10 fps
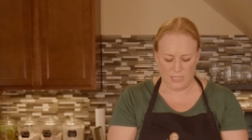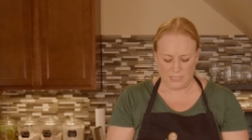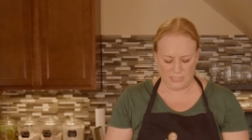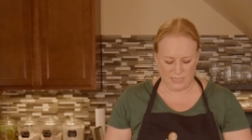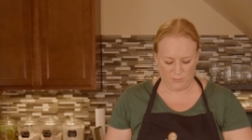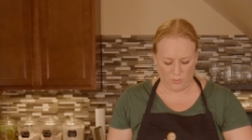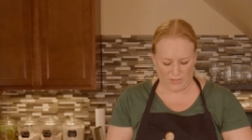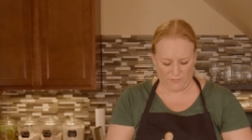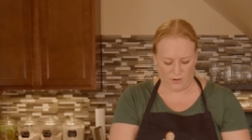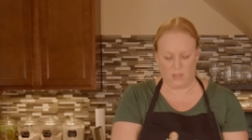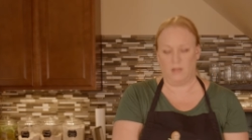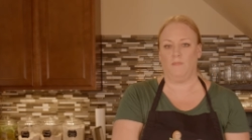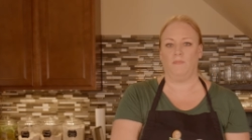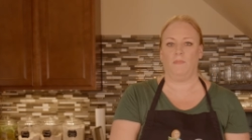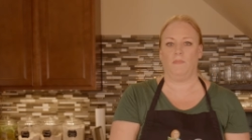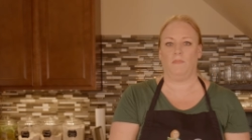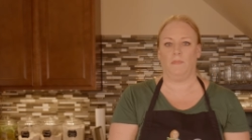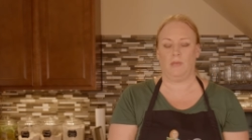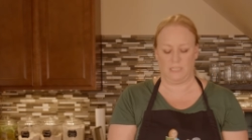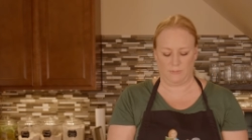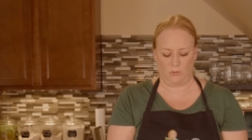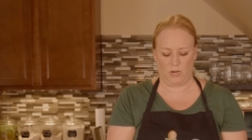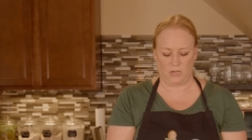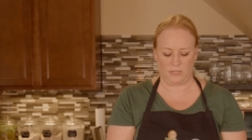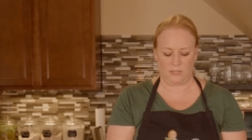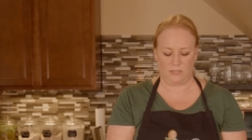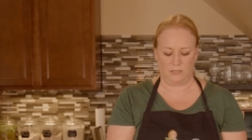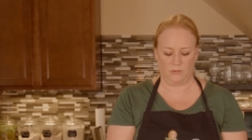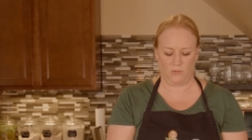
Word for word: to step away from husband works,